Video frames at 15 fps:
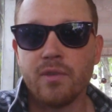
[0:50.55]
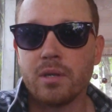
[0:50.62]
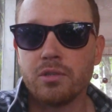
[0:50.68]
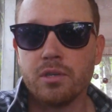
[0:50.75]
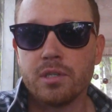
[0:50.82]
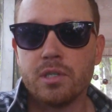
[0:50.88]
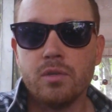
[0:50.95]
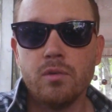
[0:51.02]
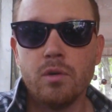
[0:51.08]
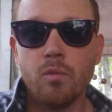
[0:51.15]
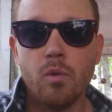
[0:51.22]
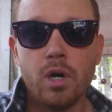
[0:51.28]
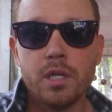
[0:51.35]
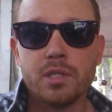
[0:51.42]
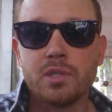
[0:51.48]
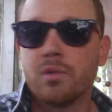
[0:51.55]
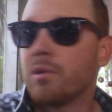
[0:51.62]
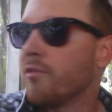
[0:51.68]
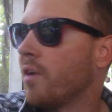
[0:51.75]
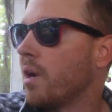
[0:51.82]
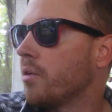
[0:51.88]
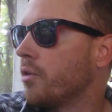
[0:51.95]
if I'll just do it once
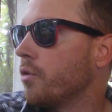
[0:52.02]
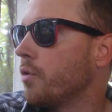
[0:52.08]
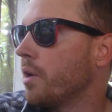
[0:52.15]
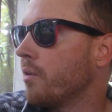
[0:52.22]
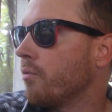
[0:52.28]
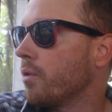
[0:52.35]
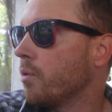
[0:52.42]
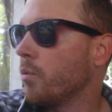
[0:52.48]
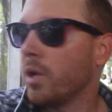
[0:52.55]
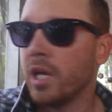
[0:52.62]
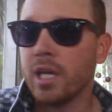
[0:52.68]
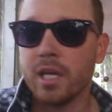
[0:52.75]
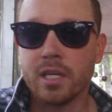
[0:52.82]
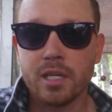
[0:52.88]
or if I'll do it every week.